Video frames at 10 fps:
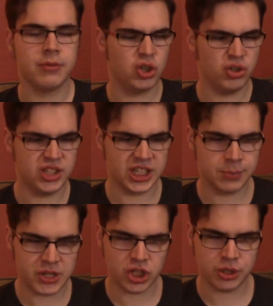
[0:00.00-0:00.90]
you
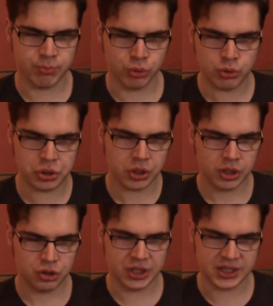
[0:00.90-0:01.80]
suspicious brute,"
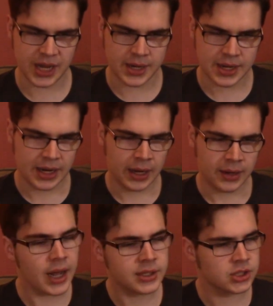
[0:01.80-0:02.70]
she said,
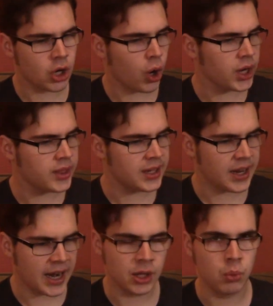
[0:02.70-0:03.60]
not sorry that
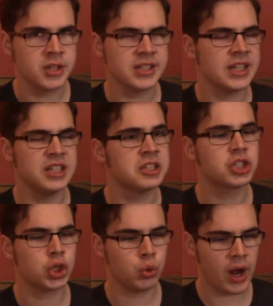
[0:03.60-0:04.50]
Nana was in
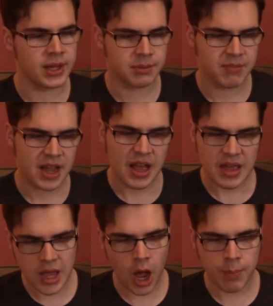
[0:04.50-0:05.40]
disgrace.
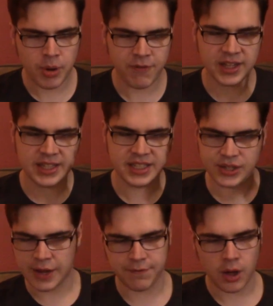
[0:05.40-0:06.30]
"They are perfectly
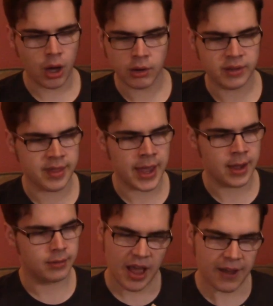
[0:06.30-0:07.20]
safe, aren't they?
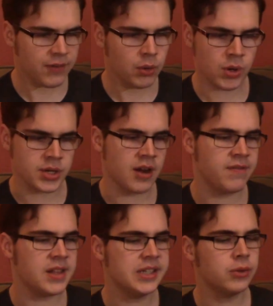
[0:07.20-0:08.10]
Every one of the
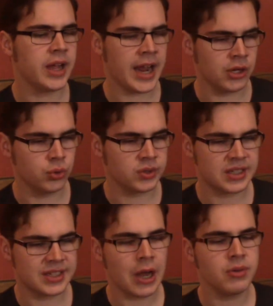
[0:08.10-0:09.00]
little angels
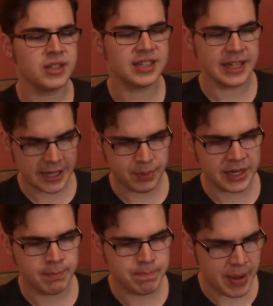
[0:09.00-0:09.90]
sound asleep
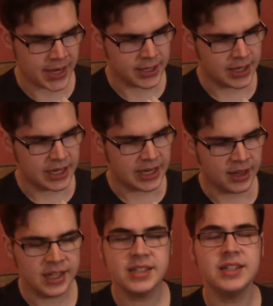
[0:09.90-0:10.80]
in bed.
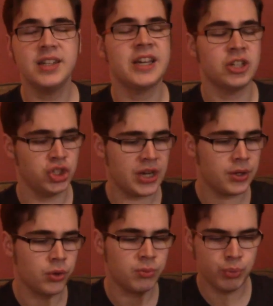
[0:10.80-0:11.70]
Listen to their
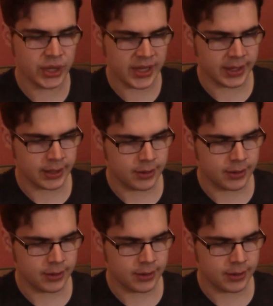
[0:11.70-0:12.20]
gentle breathing."